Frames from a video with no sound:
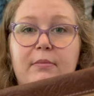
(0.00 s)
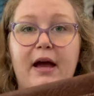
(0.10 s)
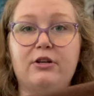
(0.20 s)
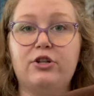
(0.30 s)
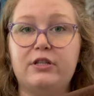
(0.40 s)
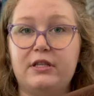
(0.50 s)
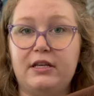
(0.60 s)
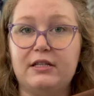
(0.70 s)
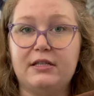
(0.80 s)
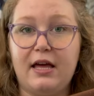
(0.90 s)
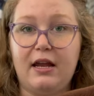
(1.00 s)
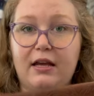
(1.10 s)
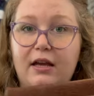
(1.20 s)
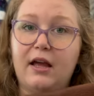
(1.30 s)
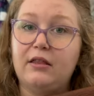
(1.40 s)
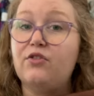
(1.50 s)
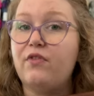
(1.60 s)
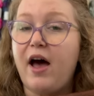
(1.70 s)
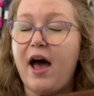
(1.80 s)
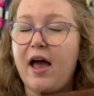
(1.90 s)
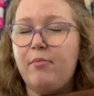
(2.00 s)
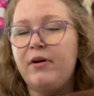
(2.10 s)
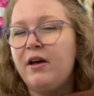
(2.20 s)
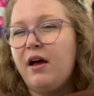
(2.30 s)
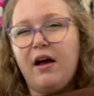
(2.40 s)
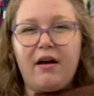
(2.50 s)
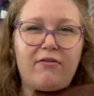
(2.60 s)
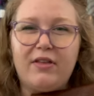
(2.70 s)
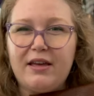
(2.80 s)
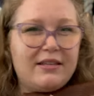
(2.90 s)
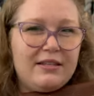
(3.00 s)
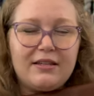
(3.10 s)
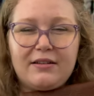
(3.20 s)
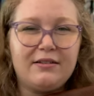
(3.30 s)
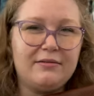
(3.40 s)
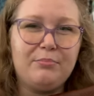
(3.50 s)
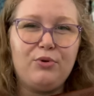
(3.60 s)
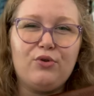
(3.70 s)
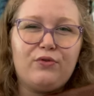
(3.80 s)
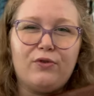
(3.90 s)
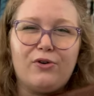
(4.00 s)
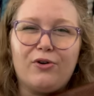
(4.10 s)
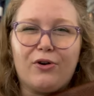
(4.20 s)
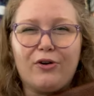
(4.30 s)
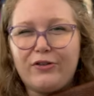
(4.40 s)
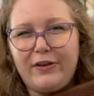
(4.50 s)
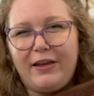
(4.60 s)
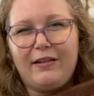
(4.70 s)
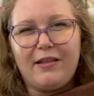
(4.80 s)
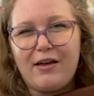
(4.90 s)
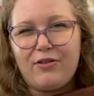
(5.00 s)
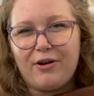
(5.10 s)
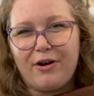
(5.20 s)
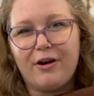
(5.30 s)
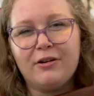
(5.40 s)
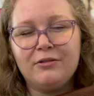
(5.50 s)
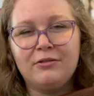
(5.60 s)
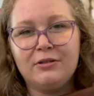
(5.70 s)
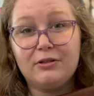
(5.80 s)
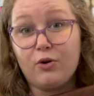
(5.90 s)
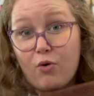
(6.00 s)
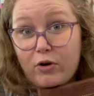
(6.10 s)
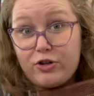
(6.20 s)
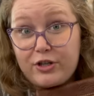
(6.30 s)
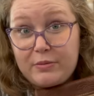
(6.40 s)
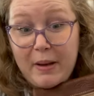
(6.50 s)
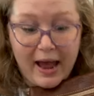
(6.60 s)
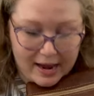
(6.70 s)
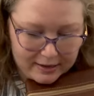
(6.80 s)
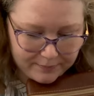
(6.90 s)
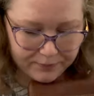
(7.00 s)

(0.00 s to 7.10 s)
matches the aesthetic and the vibe of this beautiful earthy leather gorgeous bag.